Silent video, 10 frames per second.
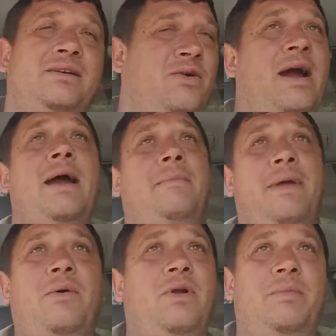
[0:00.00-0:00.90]
crap,
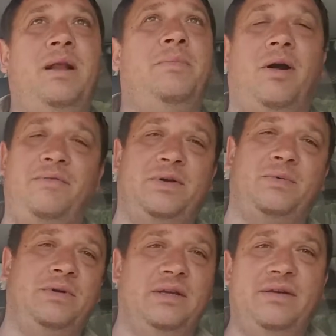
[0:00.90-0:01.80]
that would have been a perfect
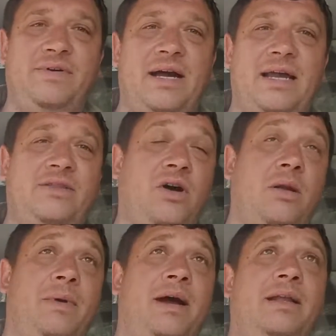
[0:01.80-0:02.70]
one if I had
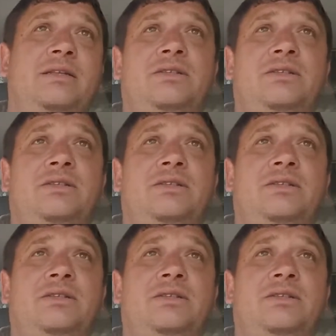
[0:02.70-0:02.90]
thought about it.